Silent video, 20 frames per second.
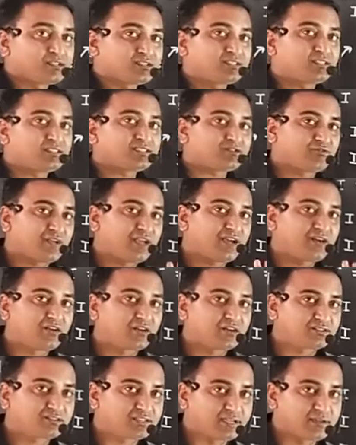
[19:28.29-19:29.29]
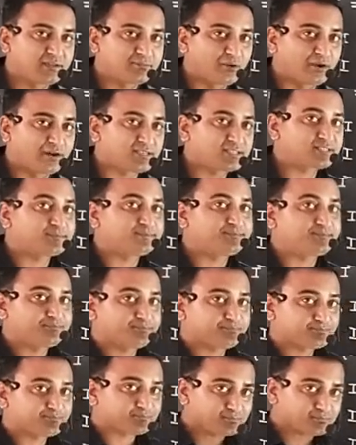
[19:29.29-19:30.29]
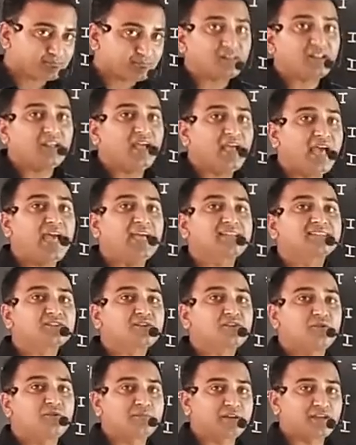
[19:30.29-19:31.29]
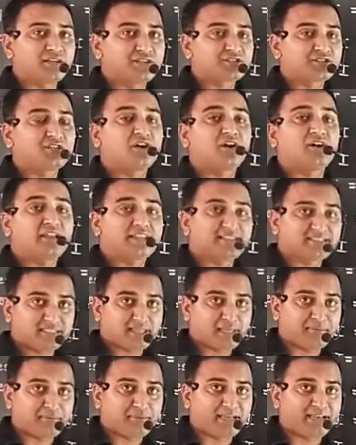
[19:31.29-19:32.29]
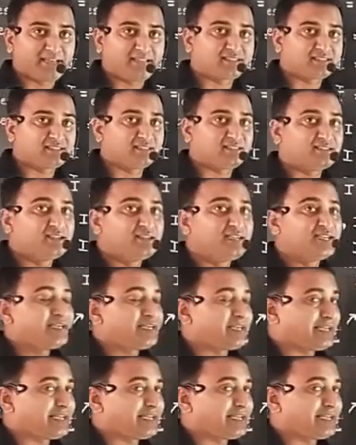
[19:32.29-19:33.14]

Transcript: Just we have got 3 points. As a combination or as a comparison,